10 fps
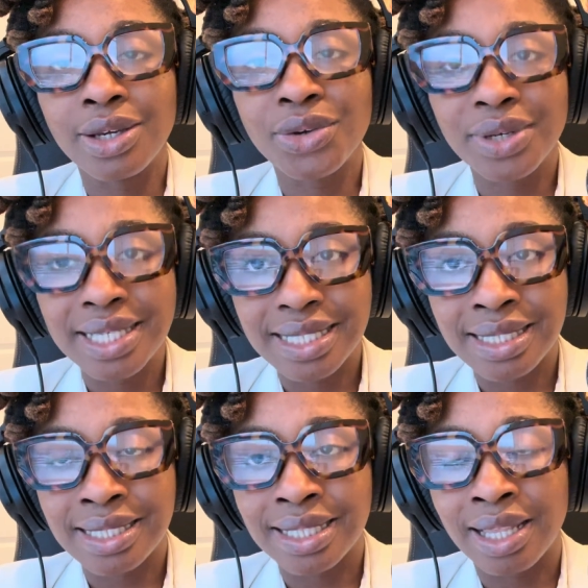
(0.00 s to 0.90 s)

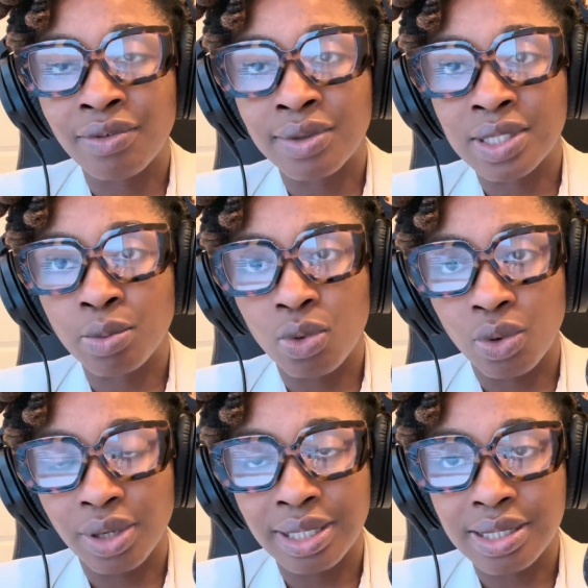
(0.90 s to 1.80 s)
increases the level of
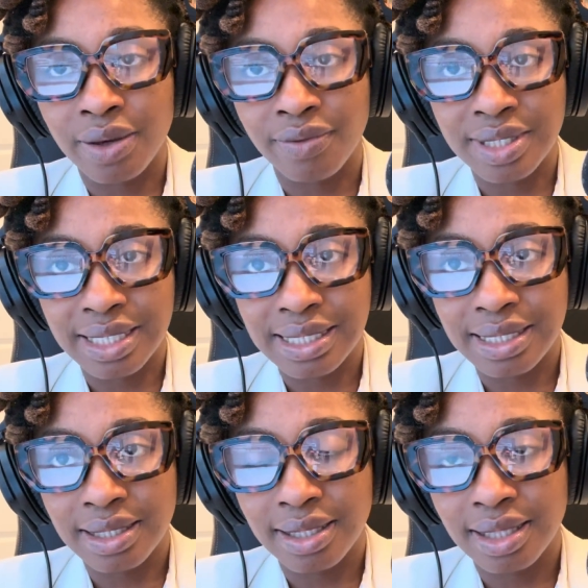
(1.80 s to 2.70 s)
support and
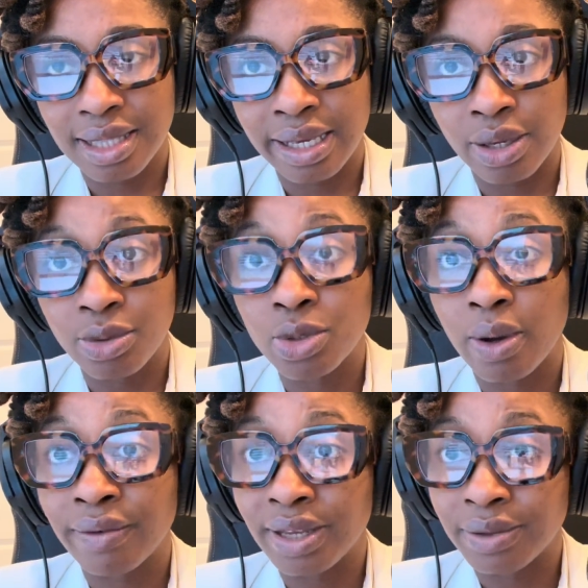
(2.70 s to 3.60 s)
services that go to
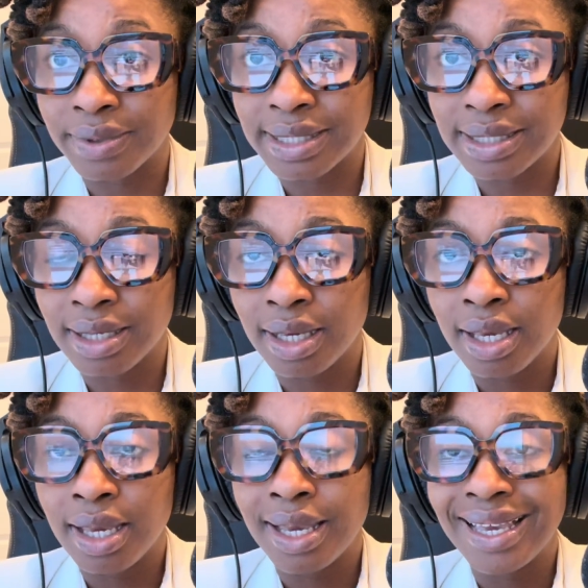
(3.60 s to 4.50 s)
our veterans,
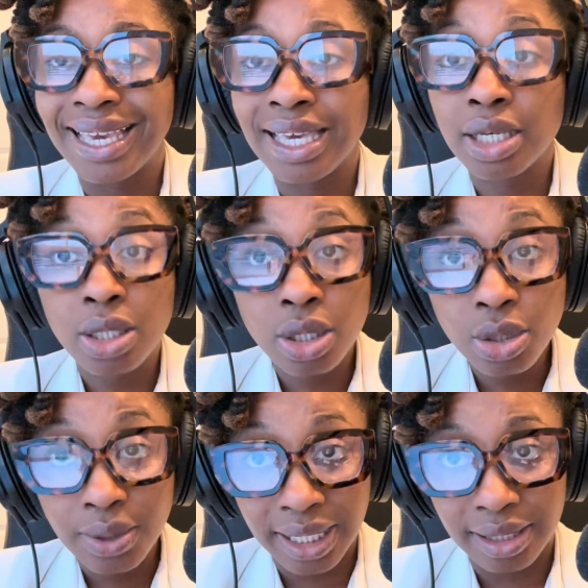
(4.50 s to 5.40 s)

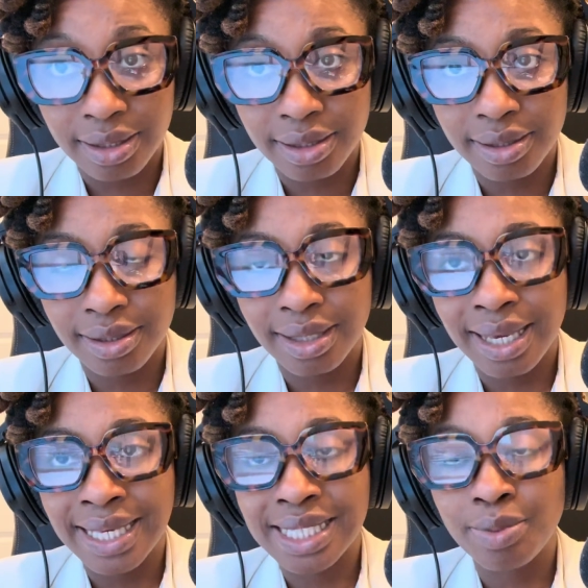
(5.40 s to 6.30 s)
including
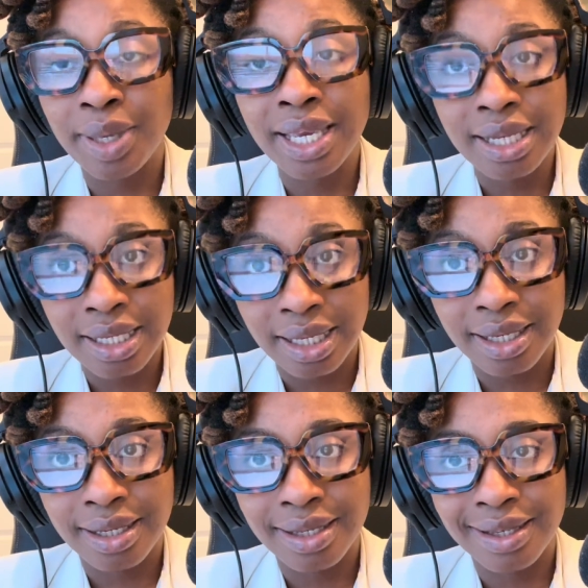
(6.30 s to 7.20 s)

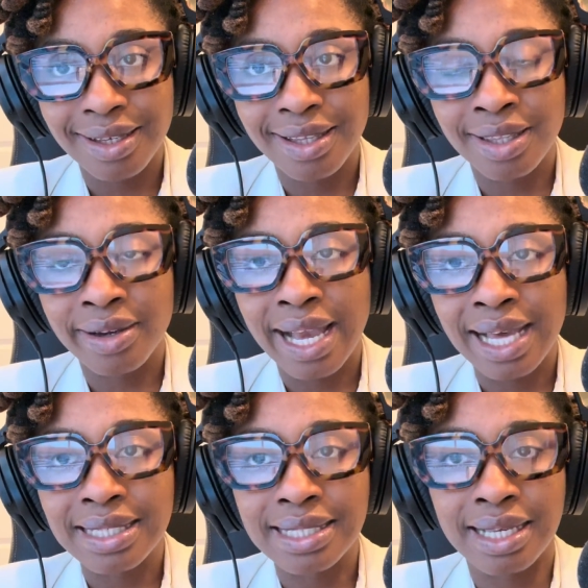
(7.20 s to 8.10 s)
expanding their
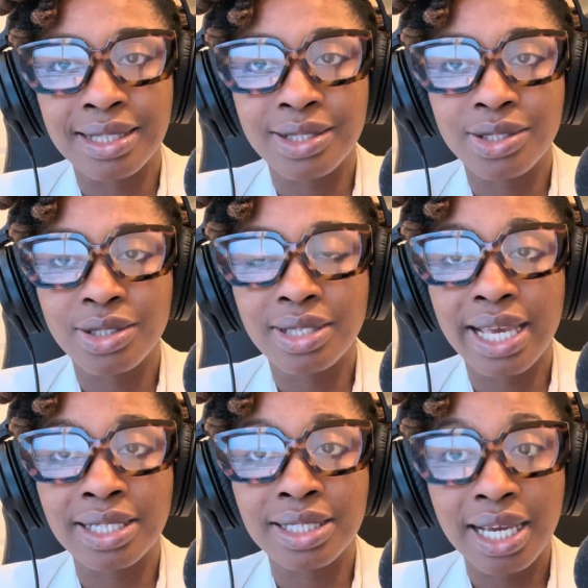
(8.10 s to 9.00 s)
access to
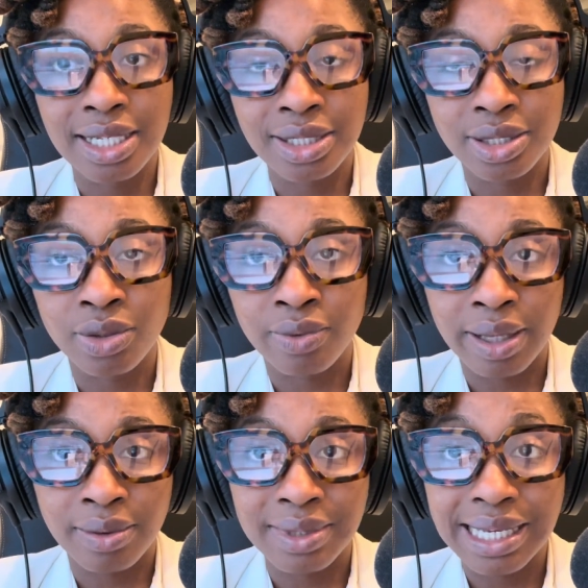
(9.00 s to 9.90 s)
education
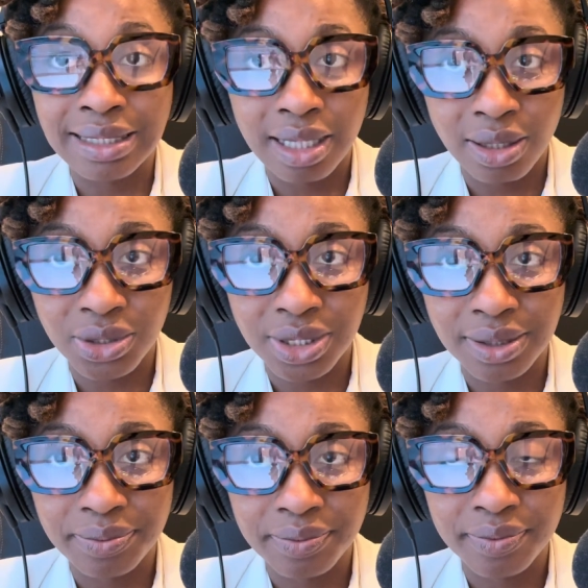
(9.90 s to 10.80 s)
around technology